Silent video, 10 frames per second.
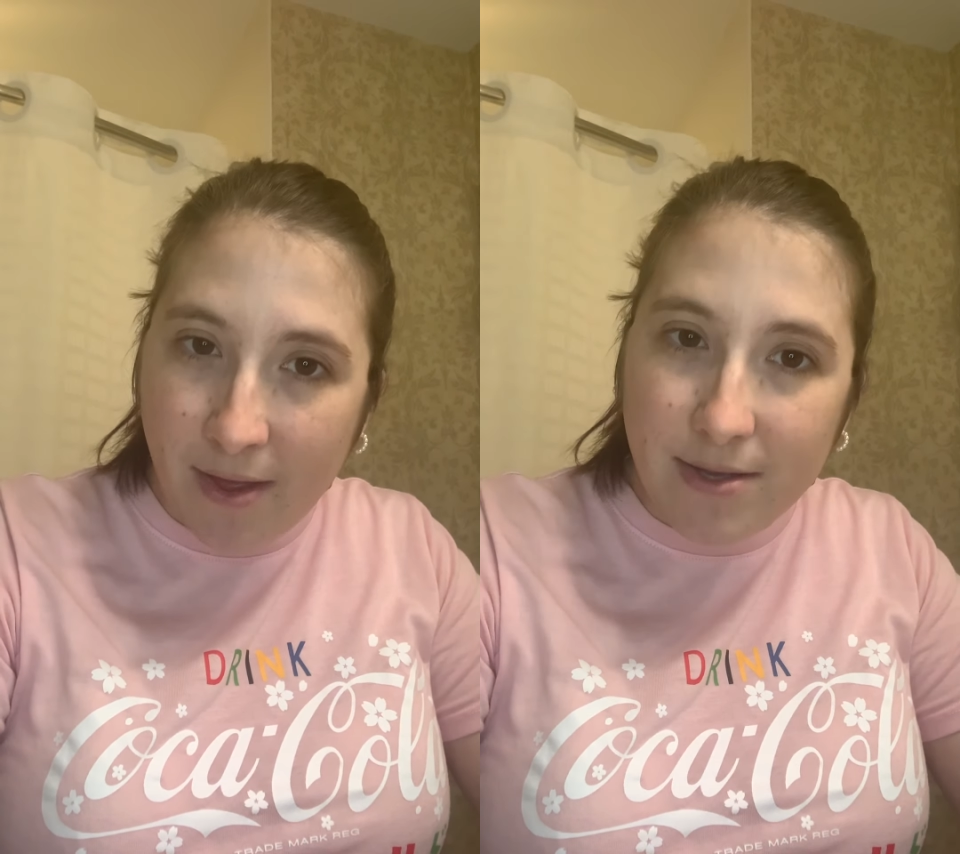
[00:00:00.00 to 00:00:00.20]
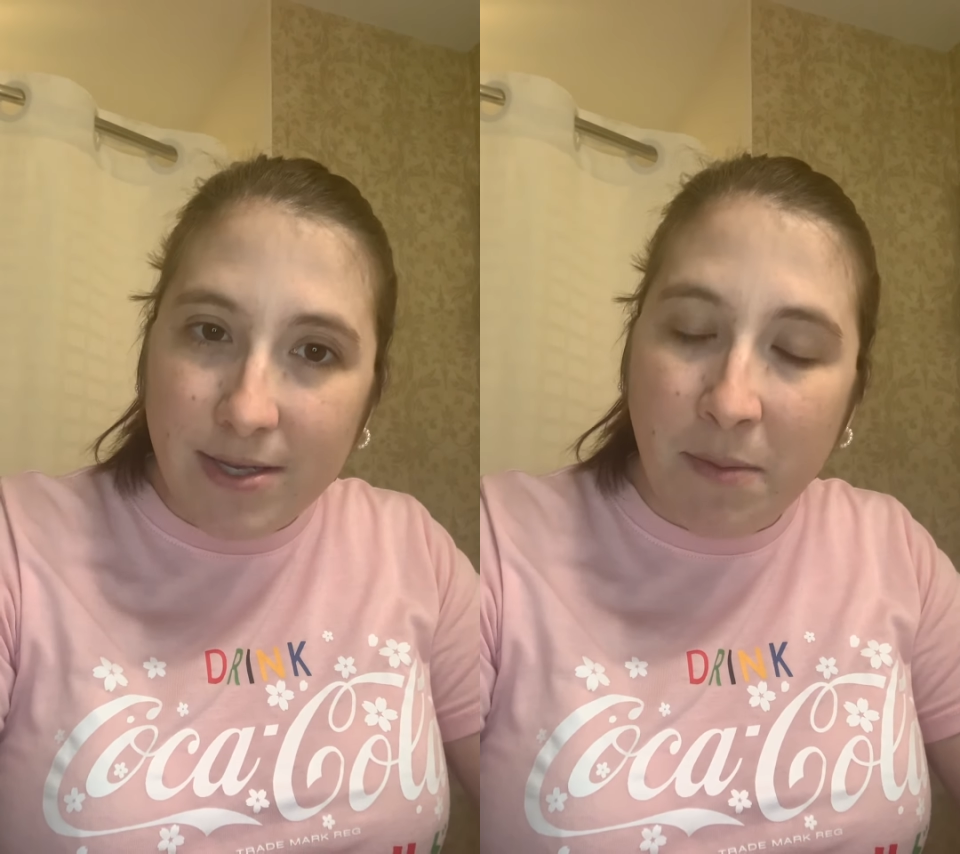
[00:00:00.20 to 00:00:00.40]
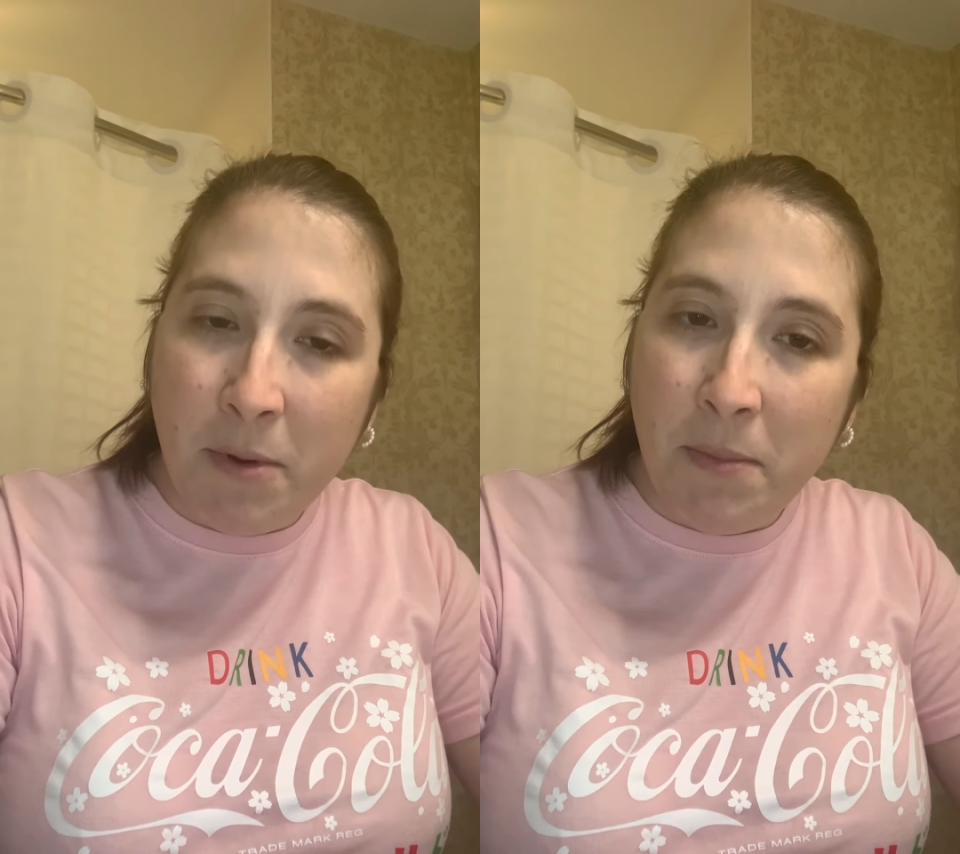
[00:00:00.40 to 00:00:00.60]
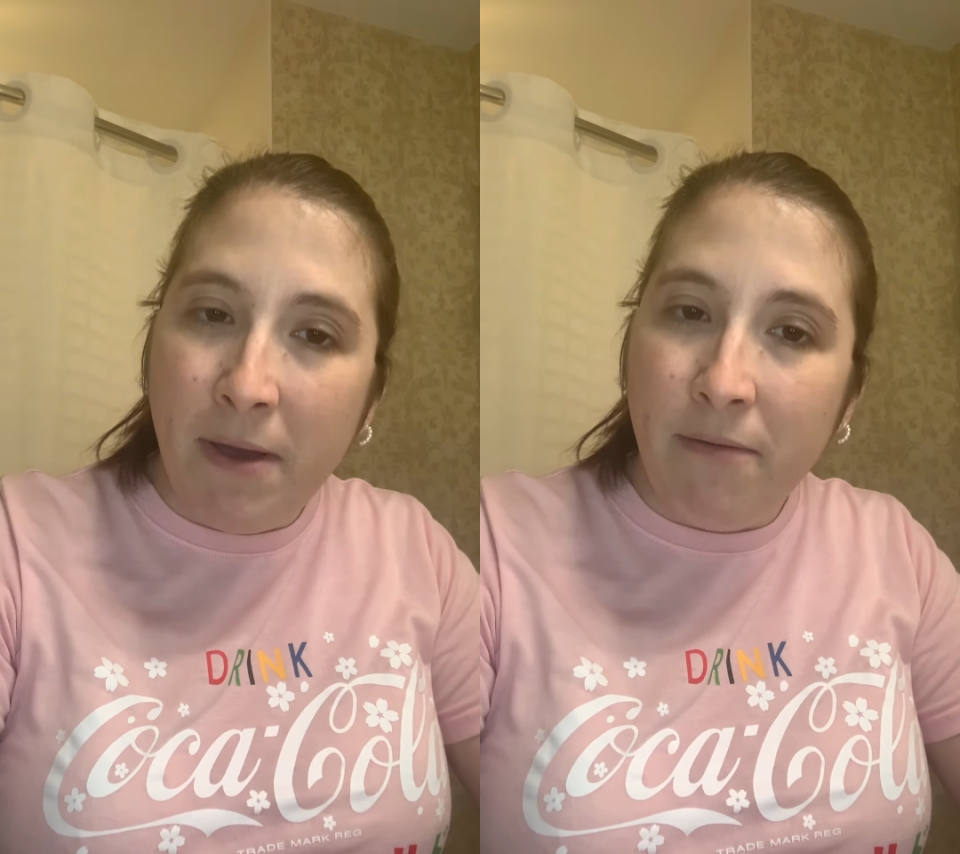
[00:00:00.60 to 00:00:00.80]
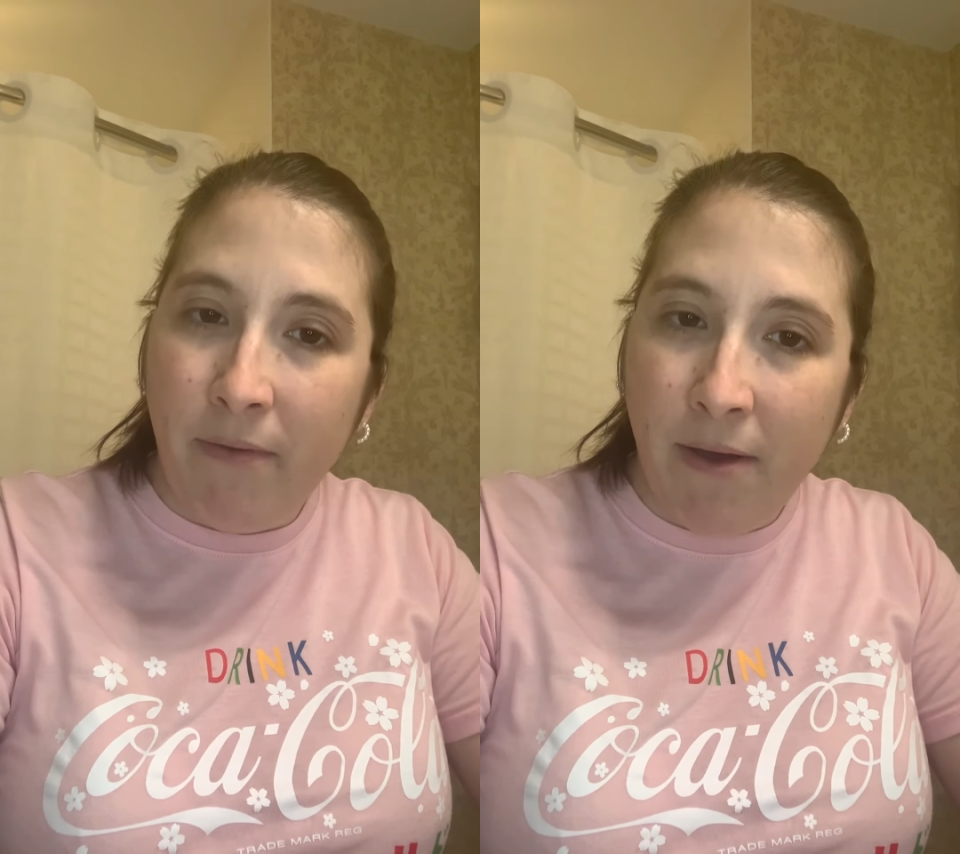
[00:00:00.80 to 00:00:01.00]
some of my
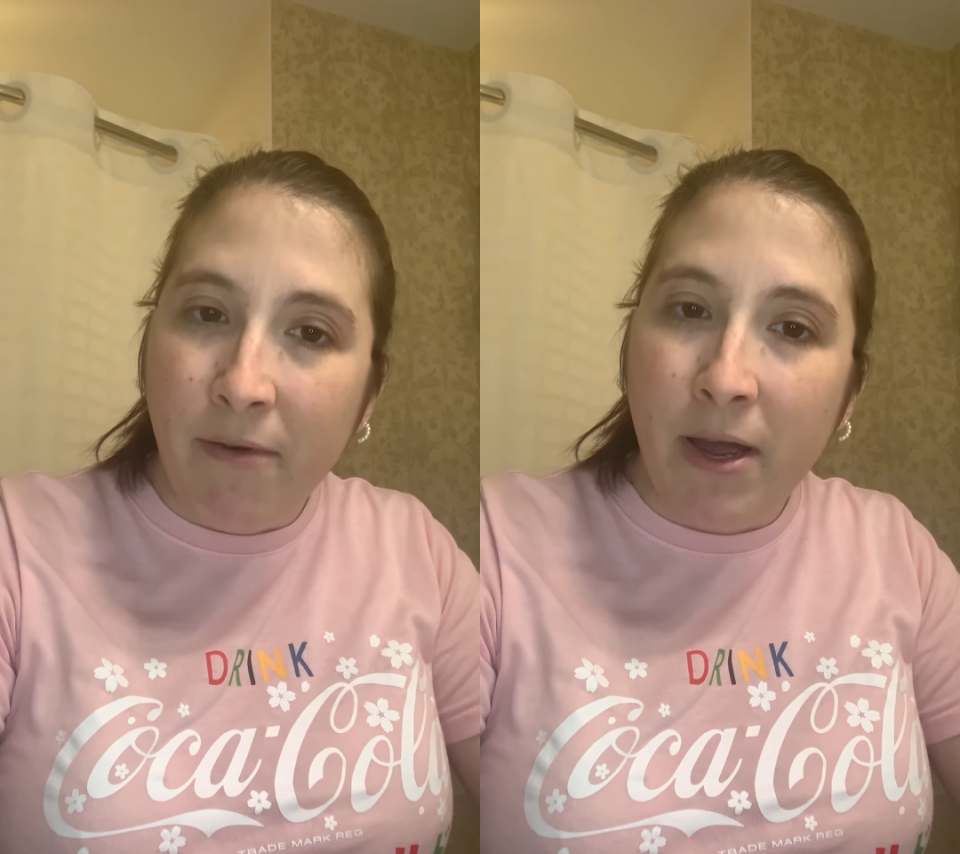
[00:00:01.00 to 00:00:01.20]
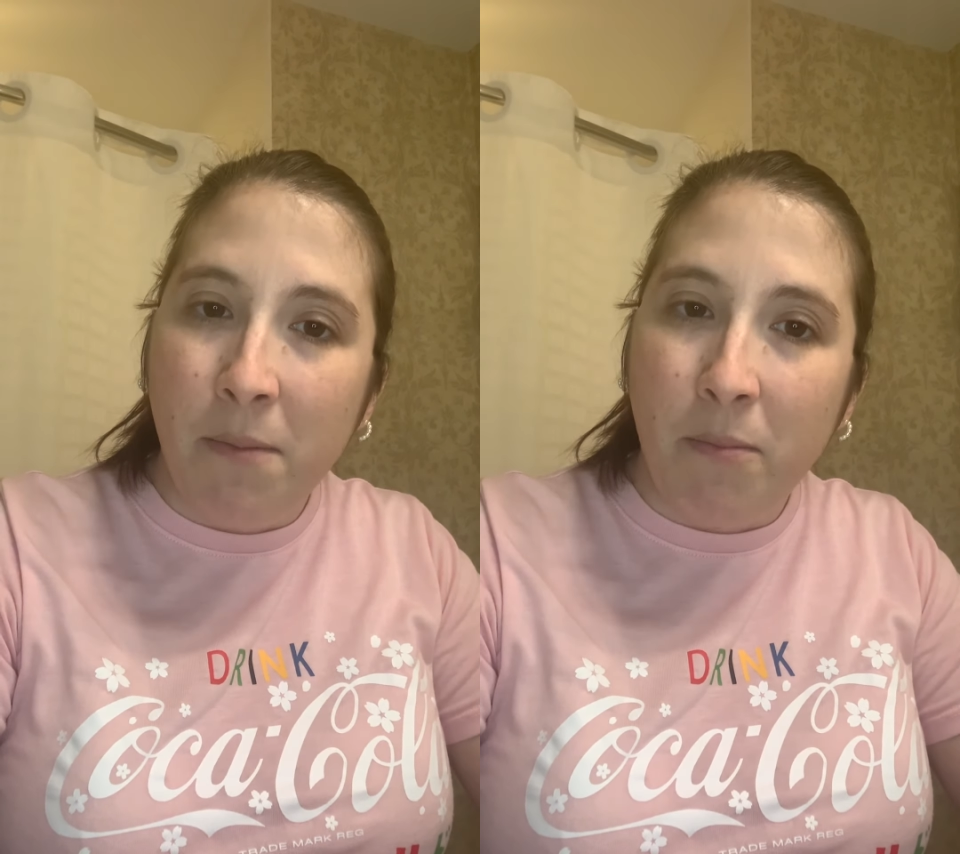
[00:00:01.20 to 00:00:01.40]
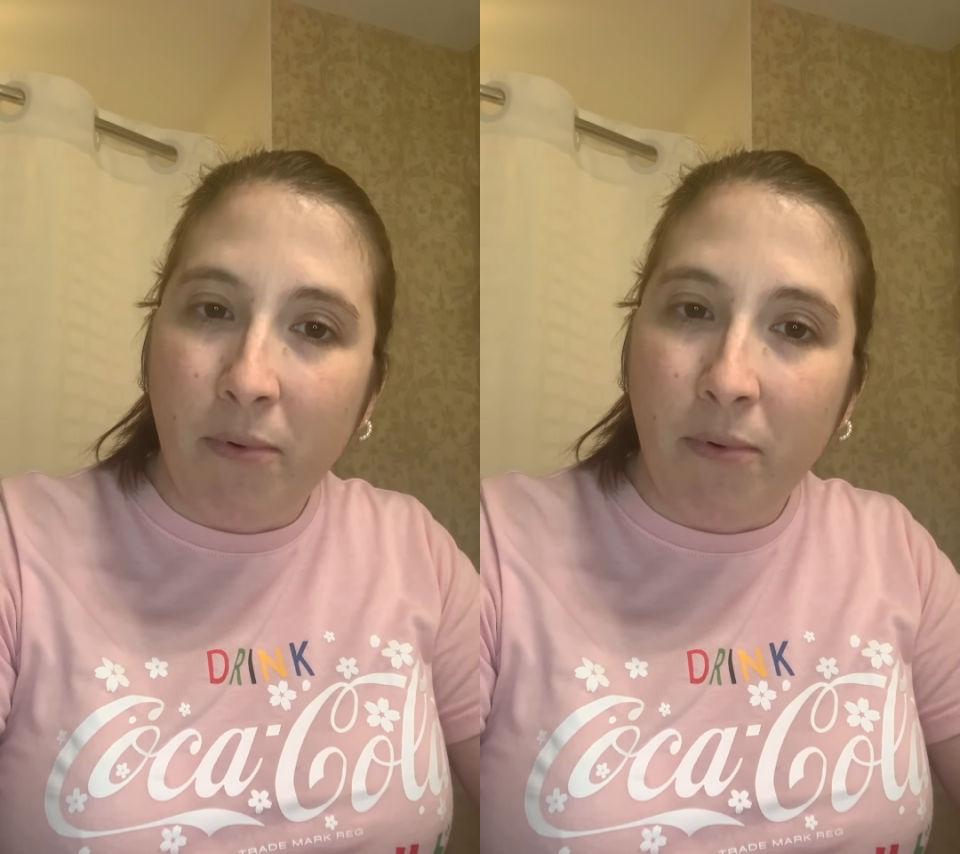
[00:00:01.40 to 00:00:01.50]
favorite